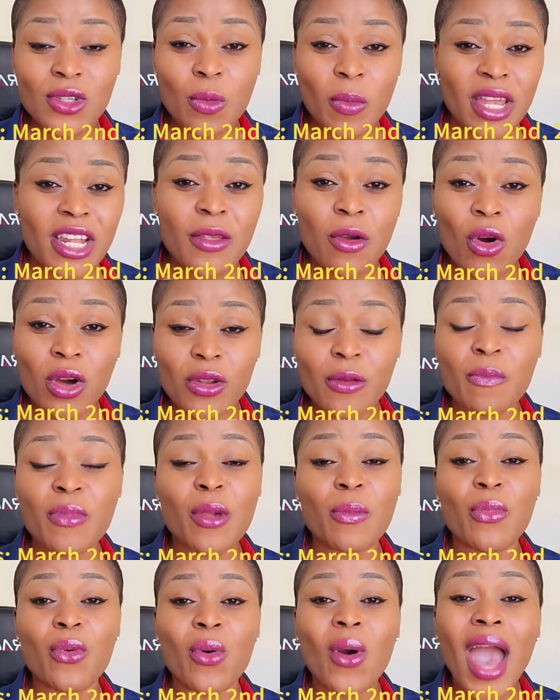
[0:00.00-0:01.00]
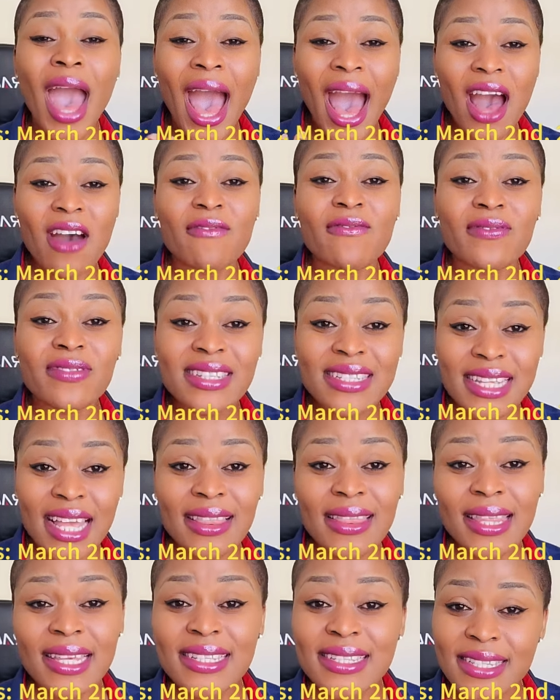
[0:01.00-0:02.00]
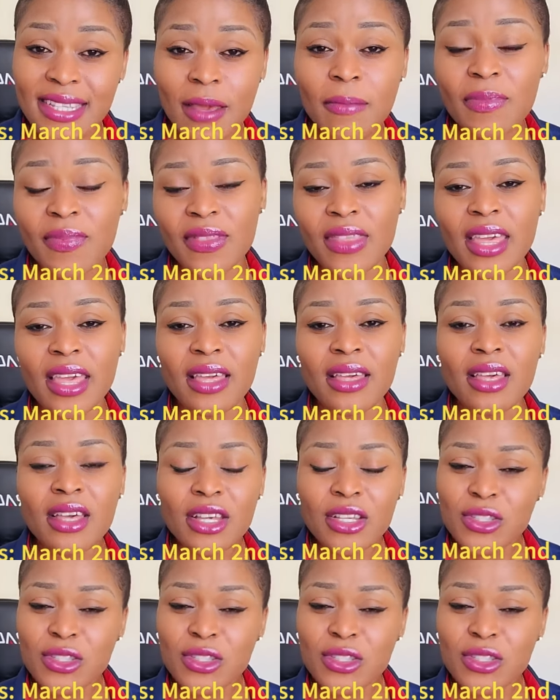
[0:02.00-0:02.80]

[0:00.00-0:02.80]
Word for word: So many other people have said this same thing.